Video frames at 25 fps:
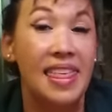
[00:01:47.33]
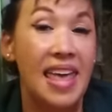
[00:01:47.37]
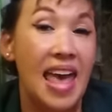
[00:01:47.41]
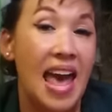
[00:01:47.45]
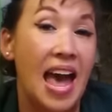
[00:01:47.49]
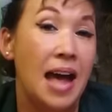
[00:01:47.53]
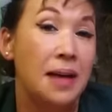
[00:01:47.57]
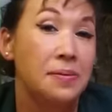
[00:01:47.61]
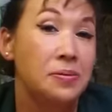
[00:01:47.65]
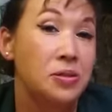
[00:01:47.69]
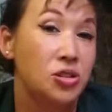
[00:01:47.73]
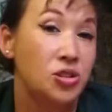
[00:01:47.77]
The
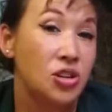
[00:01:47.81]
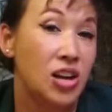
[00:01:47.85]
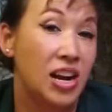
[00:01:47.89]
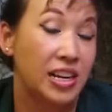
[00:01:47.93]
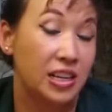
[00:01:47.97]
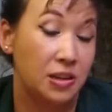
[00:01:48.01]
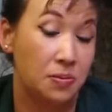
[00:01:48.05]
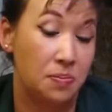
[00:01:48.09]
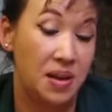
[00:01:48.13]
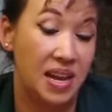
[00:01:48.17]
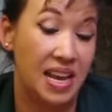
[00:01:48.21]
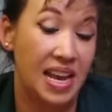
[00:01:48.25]

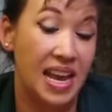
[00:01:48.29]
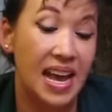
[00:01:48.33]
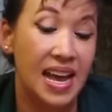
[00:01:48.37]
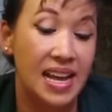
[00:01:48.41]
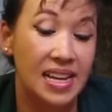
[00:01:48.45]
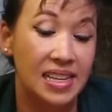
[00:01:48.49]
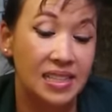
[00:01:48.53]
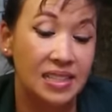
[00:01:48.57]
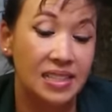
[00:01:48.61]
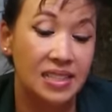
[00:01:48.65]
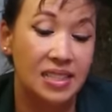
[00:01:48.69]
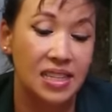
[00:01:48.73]
abstract
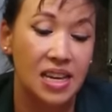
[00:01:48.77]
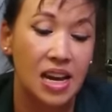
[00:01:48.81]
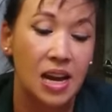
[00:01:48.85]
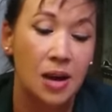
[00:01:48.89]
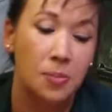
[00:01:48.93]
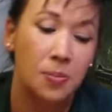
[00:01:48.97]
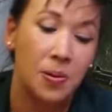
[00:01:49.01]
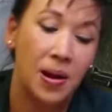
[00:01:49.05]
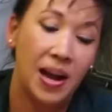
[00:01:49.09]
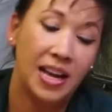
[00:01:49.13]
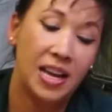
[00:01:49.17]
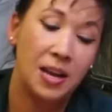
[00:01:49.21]
begins,
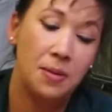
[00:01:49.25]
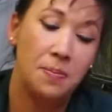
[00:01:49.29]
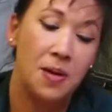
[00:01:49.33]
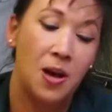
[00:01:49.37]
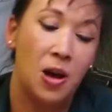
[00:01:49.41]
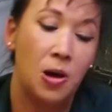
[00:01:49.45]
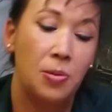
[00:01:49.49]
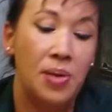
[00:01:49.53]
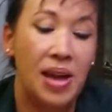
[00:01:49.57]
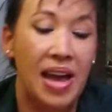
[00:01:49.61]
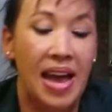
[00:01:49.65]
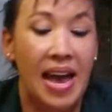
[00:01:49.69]

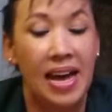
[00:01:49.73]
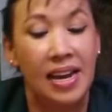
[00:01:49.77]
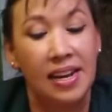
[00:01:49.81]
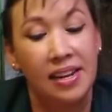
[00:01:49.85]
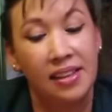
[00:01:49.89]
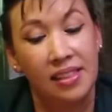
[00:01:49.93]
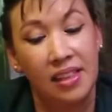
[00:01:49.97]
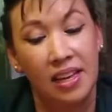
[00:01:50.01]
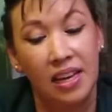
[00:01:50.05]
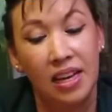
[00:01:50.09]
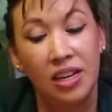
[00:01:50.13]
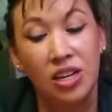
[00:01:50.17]
Brachypelma
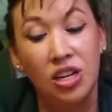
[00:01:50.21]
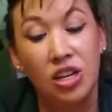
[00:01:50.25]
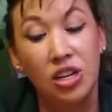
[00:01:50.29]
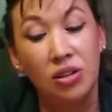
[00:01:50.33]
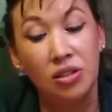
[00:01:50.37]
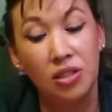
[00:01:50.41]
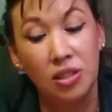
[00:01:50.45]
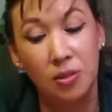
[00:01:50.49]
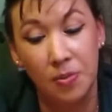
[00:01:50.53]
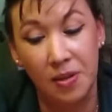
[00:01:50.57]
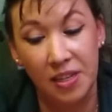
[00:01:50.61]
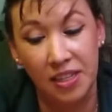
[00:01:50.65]
annitha,
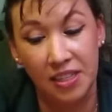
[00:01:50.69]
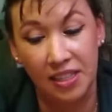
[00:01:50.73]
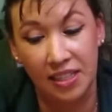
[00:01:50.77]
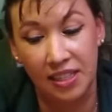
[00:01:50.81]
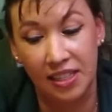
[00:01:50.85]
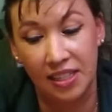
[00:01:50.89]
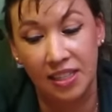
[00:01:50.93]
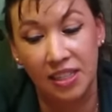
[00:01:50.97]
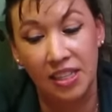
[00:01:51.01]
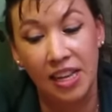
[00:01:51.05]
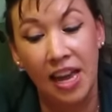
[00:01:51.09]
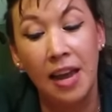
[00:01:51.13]
new
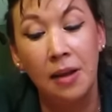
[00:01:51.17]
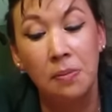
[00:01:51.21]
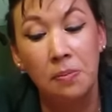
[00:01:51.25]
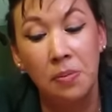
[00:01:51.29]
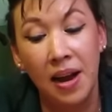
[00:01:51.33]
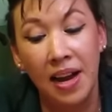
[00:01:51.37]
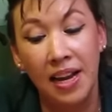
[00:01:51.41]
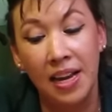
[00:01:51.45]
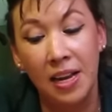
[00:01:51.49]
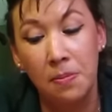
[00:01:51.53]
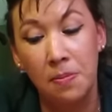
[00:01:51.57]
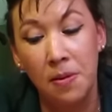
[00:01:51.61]
species, and
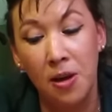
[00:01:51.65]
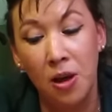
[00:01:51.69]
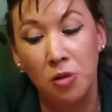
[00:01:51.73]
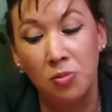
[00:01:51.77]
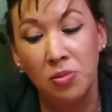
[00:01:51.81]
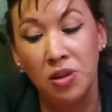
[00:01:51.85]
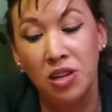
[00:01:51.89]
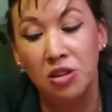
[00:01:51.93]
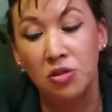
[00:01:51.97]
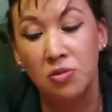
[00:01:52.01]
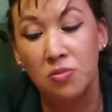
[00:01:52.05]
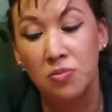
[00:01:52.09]

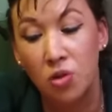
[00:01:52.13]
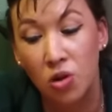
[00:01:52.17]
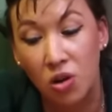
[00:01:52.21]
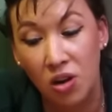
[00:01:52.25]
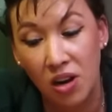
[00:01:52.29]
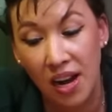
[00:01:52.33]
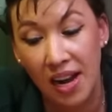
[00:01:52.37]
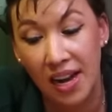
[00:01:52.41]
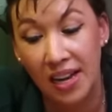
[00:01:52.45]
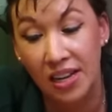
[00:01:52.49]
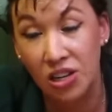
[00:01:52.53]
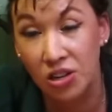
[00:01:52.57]
Brachypelma
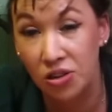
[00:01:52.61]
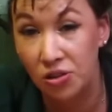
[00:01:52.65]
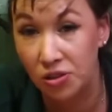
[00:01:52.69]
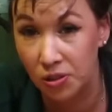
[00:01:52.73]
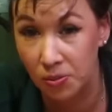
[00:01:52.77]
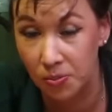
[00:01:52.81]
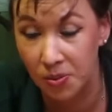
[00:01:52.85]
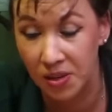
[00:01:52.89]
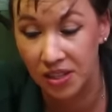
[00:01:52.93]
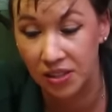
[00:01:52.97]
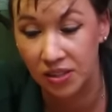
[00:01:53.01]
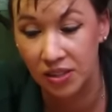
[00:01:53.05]
hamorii, new
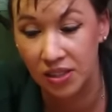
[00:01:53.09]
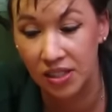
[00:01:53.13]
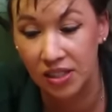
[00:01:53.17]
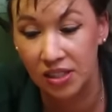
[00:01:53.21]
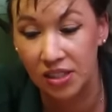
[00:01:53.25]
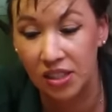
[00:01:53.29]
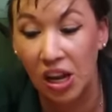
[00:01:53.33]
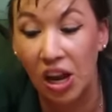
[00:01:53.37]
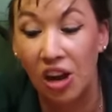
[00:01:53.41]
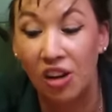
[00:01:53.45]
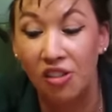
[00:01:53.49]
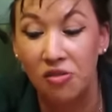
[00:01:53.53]
species,
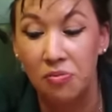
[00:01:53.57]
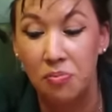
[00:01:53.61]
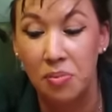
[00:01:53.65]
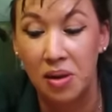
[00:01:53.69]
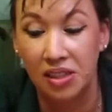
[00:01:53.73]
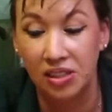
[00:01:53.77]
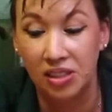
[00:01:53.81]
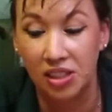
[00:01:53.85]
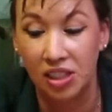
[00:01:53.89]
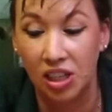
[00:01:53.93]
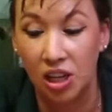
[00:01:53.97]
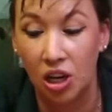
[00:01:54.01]
of
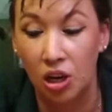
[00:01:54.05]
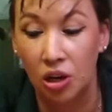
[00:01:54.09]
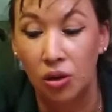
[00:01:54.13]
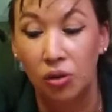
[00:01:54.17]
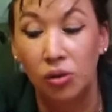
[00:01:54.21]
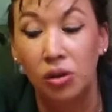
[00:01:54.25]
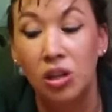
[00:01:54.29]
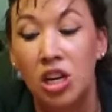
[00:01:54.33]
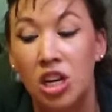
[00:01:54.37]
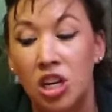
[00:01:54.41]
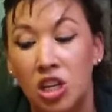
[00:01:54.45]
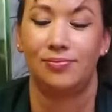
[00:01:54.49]

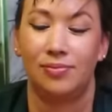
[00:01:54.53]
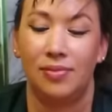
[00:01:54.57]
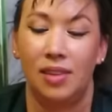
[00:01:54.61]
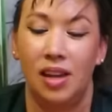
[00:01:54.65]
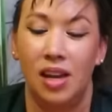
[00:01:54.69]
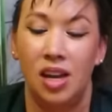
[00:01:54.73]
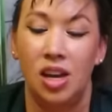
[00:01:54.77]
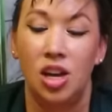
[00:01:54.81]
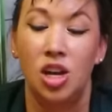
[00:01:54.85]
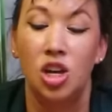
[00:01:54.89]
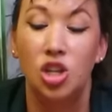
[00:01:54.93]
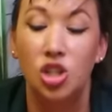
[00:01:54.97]
Mexico,
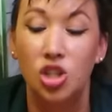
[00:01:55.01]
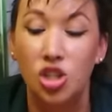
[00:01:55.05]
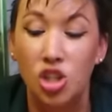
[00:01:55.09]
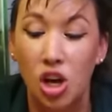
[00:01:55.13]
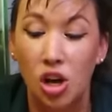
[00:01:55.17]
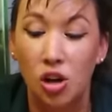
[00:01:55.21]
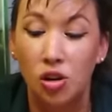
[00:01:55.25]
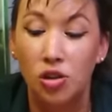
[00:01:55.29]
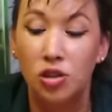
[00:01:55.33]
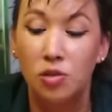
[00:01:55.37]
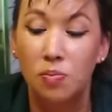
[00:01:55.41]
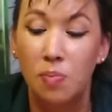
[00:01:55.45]

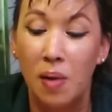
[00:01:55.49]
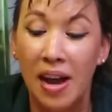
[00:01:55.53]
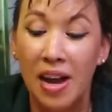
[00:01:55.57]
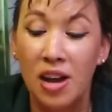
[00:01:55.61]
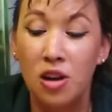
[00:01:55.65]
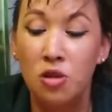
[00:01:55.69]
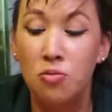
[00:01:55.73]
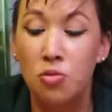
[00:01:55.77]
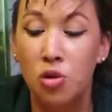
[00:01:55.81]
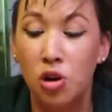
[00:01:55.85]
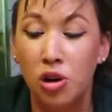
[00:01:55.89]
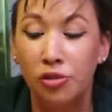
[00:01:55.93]
shows
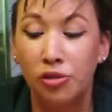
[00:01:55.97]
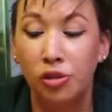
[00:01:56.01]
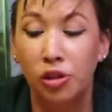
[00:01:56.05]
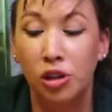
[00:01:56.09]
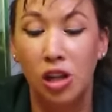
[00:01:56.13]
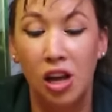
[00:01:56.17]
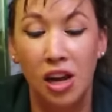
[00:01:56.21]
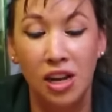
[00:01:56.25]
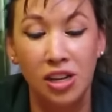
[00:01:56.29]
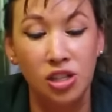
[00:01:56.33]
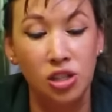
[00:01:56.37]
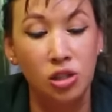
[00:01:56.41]

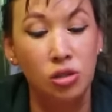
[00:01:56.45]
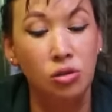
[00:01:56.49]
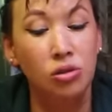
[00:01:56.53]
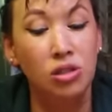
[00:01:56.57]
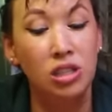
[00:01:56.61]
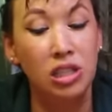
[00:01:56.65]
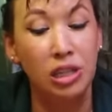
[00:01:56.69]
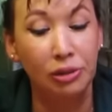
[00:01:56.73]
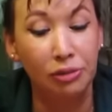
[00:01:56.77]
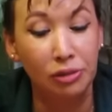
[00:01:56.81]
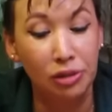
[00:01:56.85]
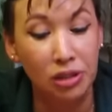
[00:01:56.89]

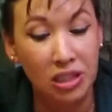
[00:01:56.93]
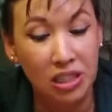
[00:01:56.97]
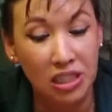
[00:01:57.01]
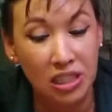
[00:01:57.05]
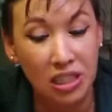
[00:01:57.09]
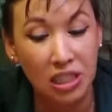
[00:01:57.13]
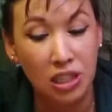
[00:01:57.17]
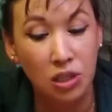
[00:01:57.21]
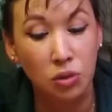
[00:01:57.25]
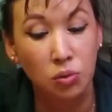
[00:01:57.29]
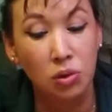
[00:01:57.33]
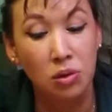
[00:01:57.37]
biomorphological
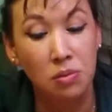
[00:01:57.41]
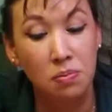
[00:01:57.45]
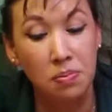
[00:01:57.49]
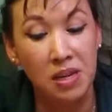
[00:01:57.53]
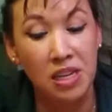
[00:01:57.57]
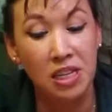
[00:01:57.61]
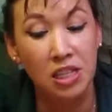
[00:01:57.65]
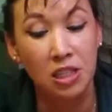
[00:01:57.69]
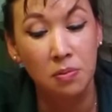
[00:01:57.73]
differences with B.